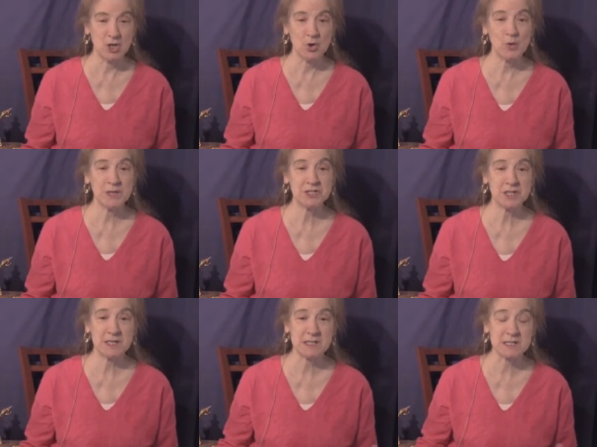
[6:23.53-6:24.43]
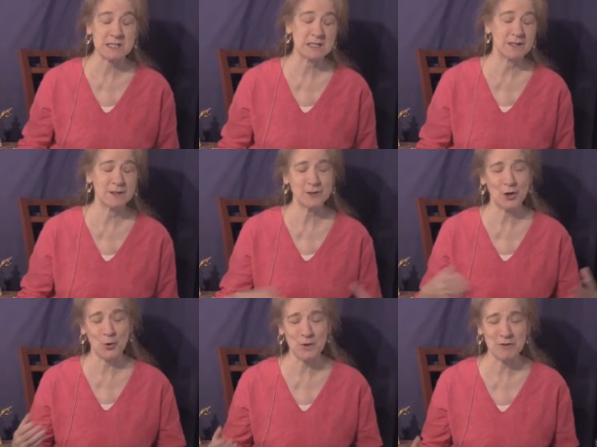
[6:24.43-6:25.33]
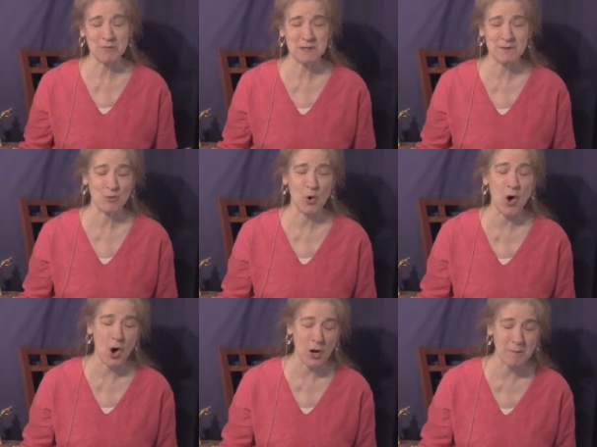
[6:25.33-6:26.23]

which is, you know, we've been wrong